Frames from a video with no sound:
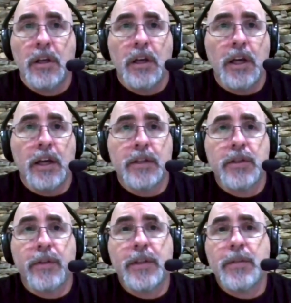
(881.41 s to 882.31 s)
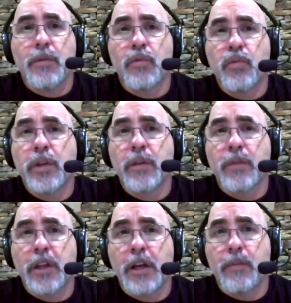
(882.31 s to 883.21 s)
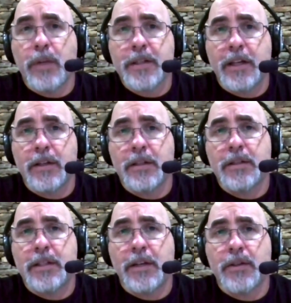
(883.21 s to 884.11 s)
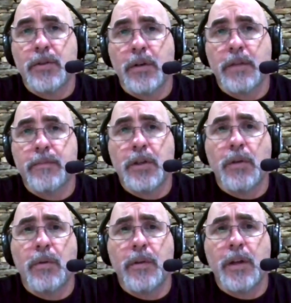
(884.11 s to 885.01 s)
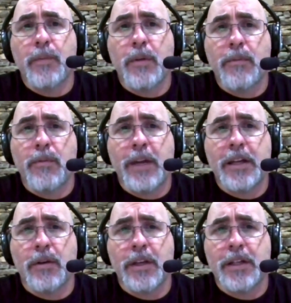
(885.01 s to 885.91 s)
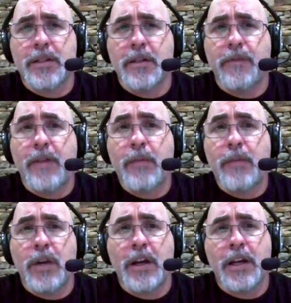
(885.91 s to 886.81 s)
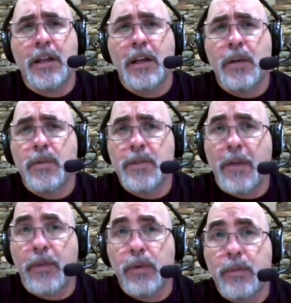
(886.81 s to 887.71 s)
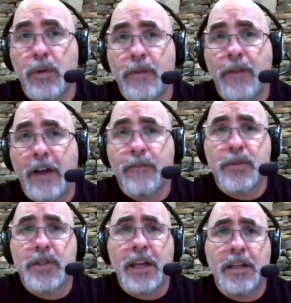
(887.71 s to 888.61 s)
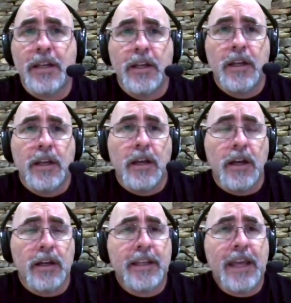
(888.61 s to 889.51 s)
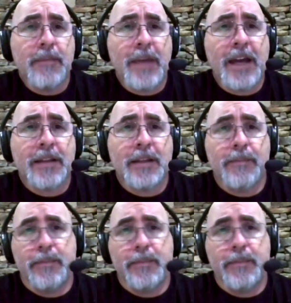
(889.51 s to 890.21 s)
Uh, so this is, we're in really really unprecedented territory. So the unemployment rate going into February was about 3.5 percent. Uh, came back that